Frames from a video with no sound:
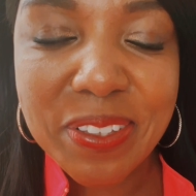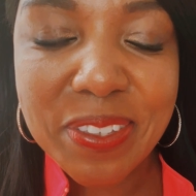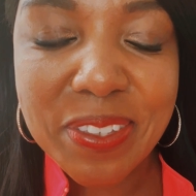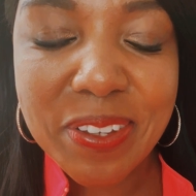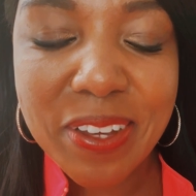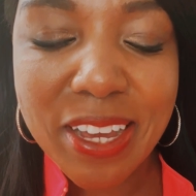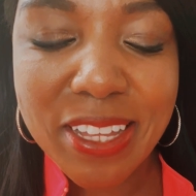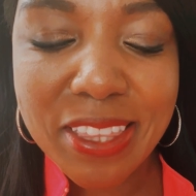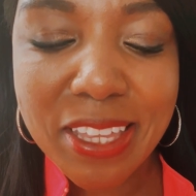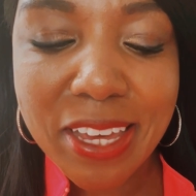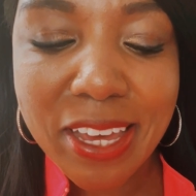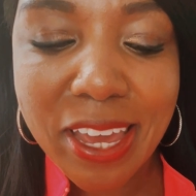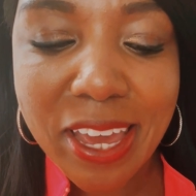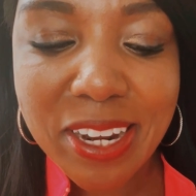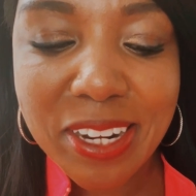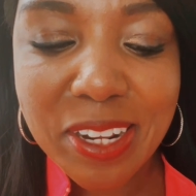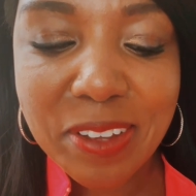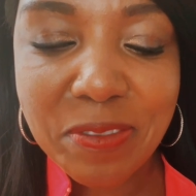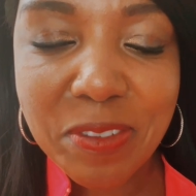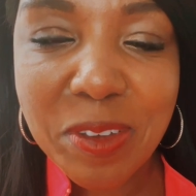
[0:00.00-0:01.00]
So I think I
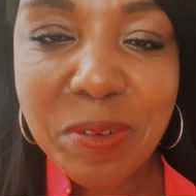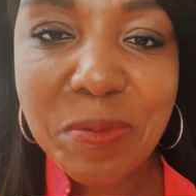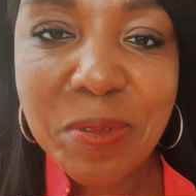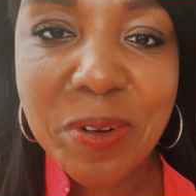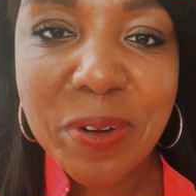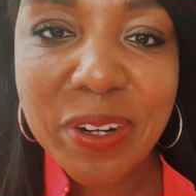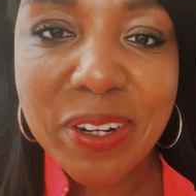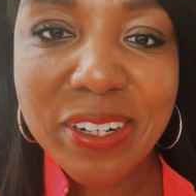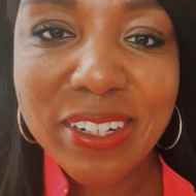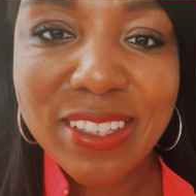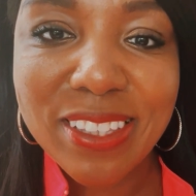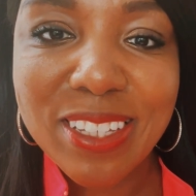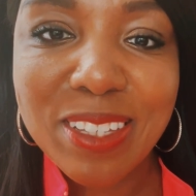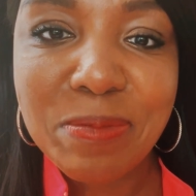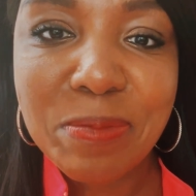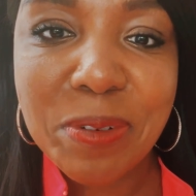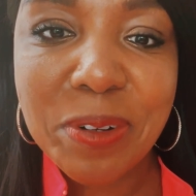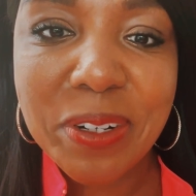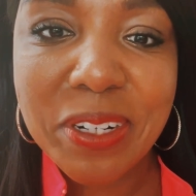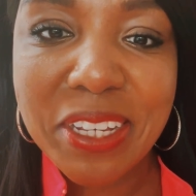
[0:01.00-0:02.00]
added a few more this
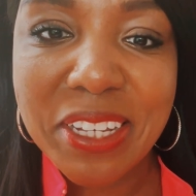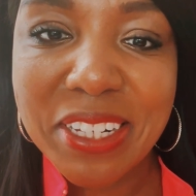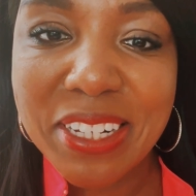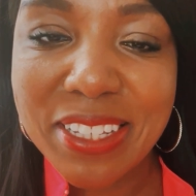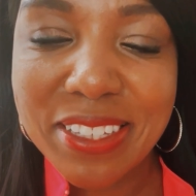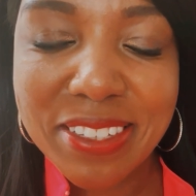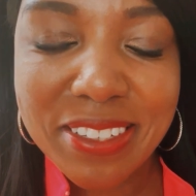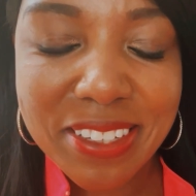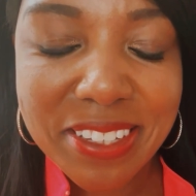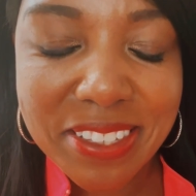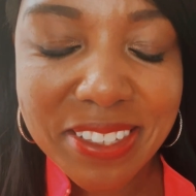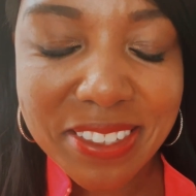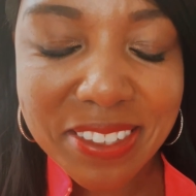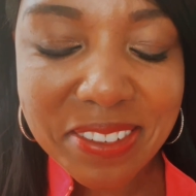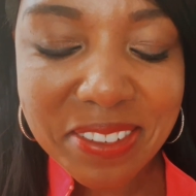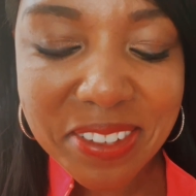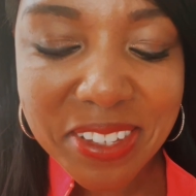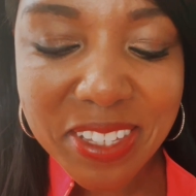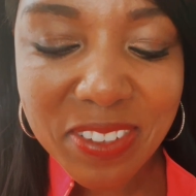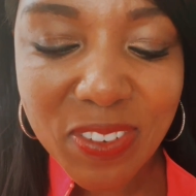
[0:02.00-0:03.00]
morning, and it's just,
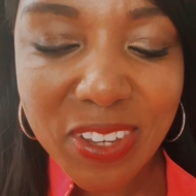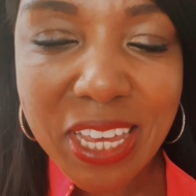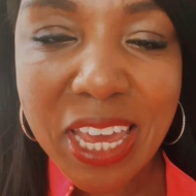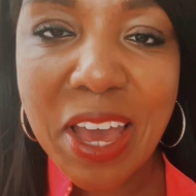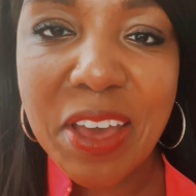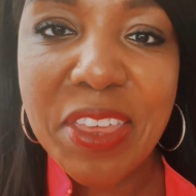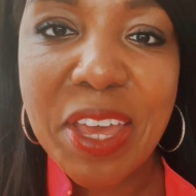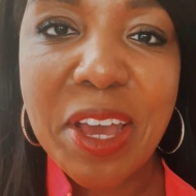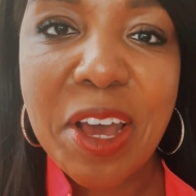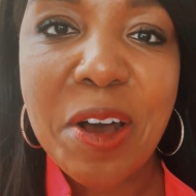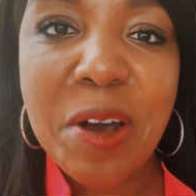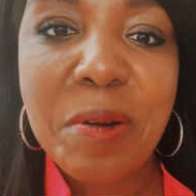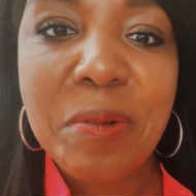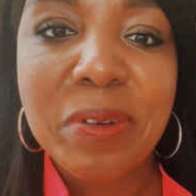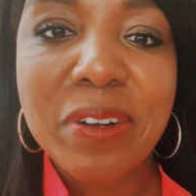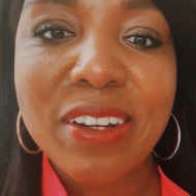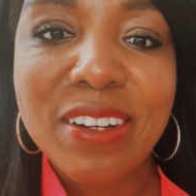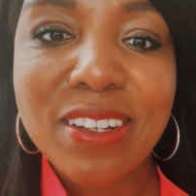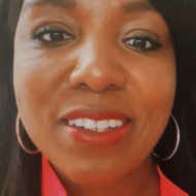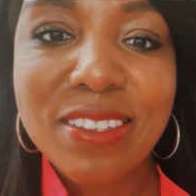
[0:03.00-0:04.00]
it's funny how that all
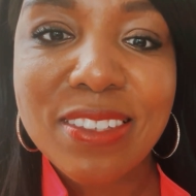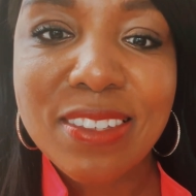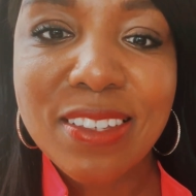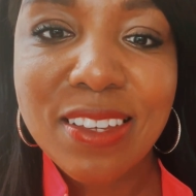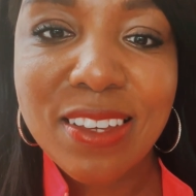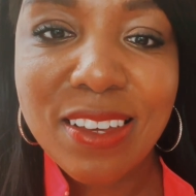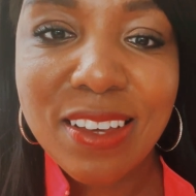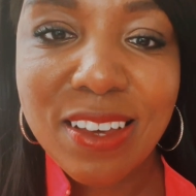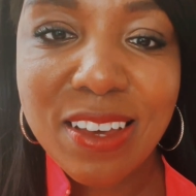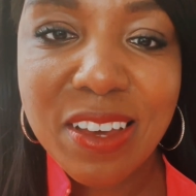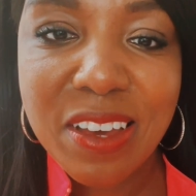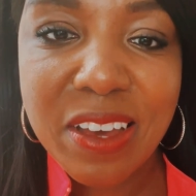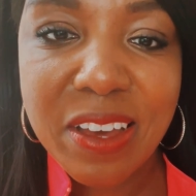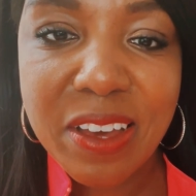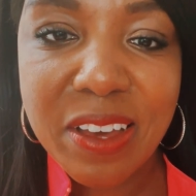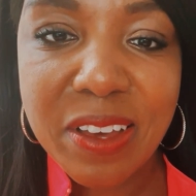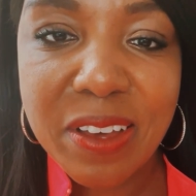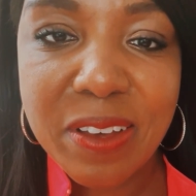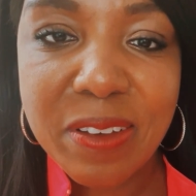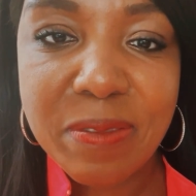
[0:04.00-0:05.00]
works.
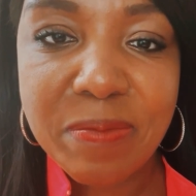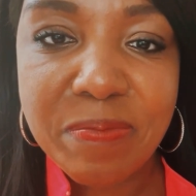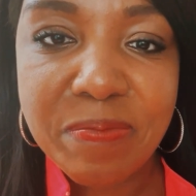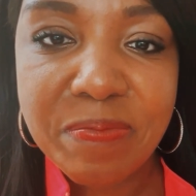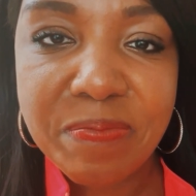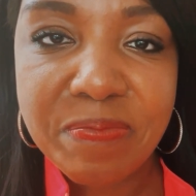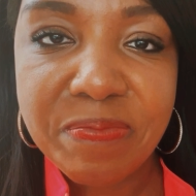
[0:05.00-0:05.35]
Um,